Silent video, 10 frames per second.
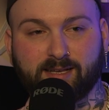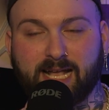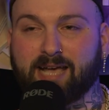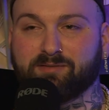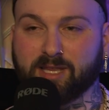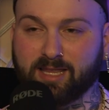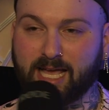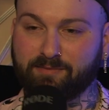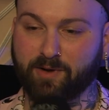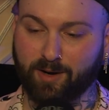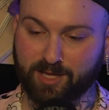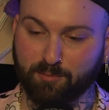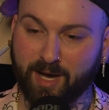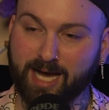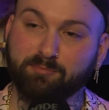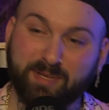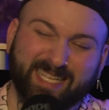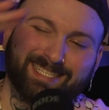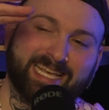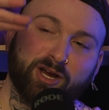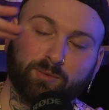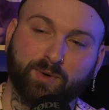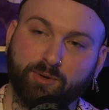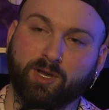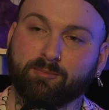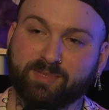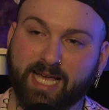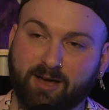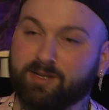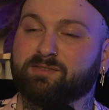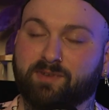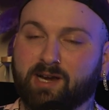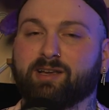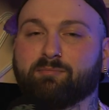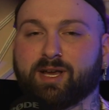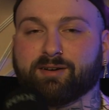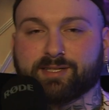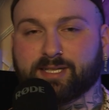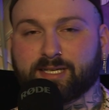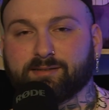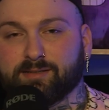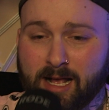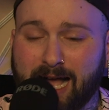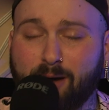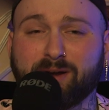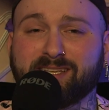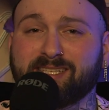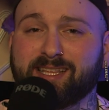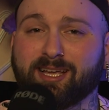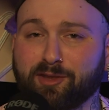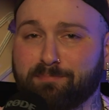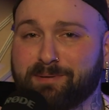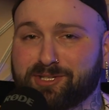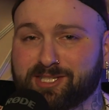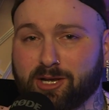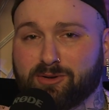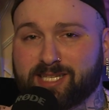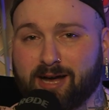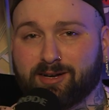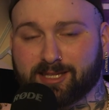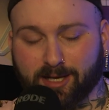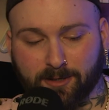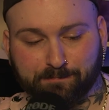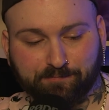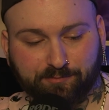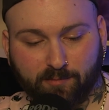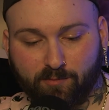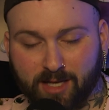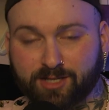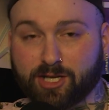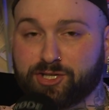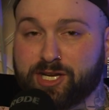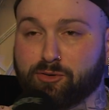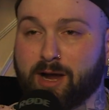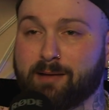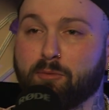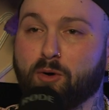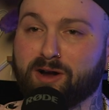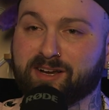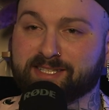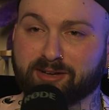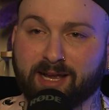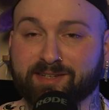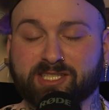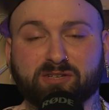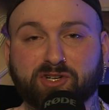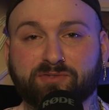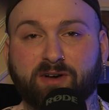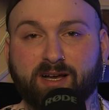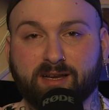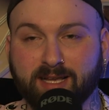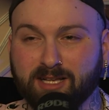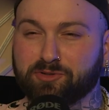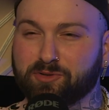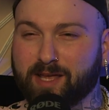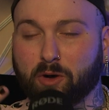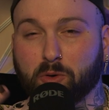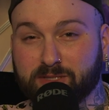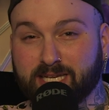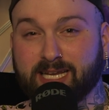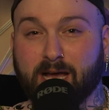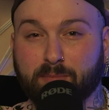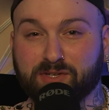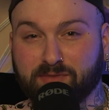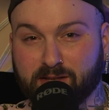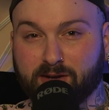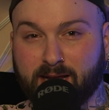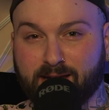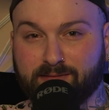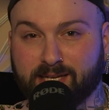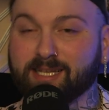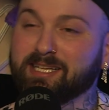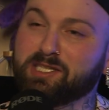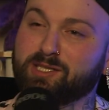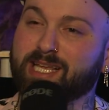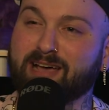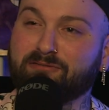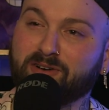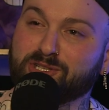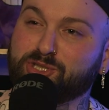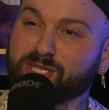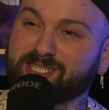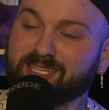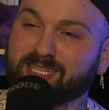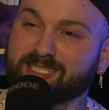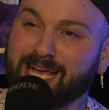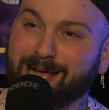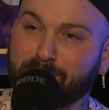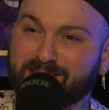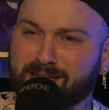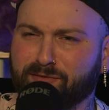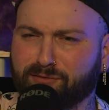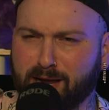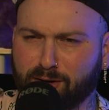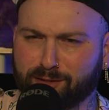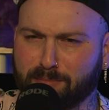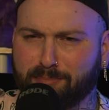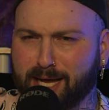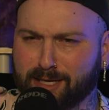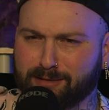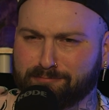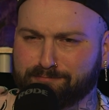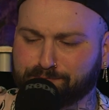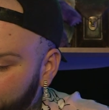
Having the lifeguard at the bottom be scared when you come down is very embarrassing. I want to see the other bitches go down it, though. Does she cry more because they're having so much fun? Do they hold in how much fun they're having? Do they have fun just at the top and then frown at the bottom?